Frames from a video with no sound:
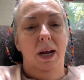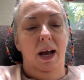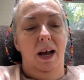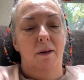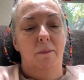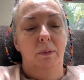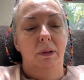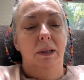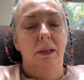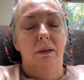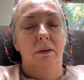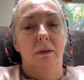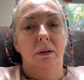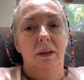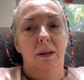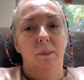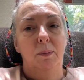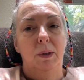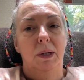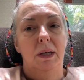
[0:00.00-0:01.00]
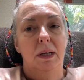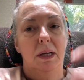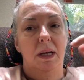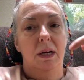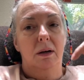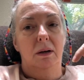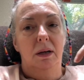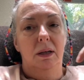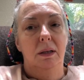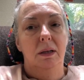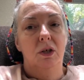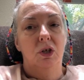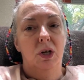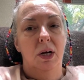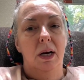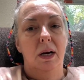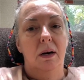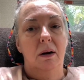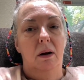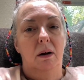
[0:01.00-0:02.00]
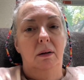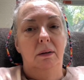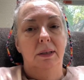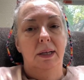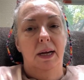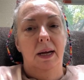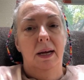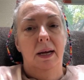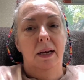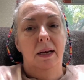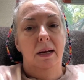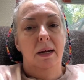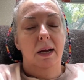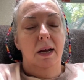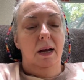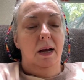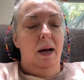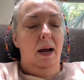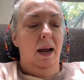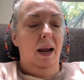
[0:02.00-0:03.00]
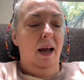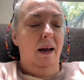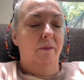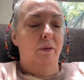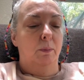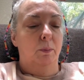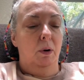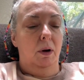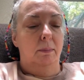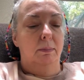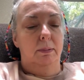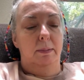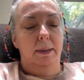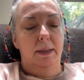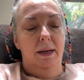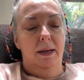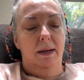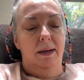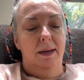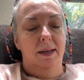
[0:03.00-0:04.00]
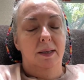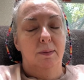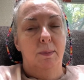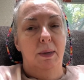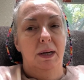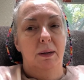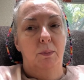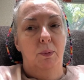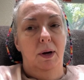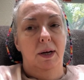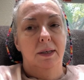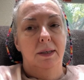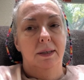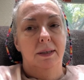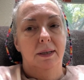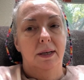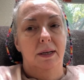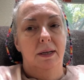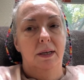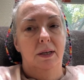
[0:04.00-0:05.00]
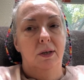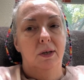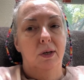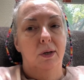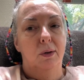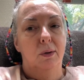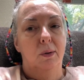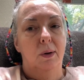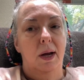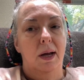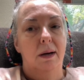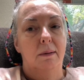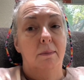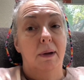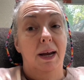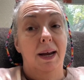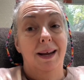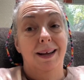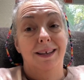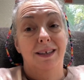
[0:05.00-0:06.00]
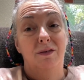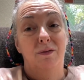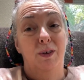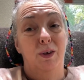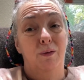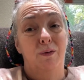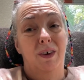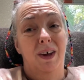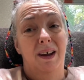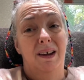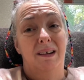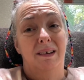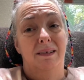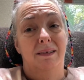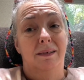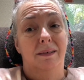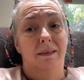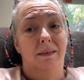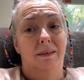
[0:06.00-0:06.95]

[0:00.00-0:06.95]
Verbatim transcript: I've literally been here in the chair all day. I haven't probably taken as many breaks as I need to, and my hands feel fine.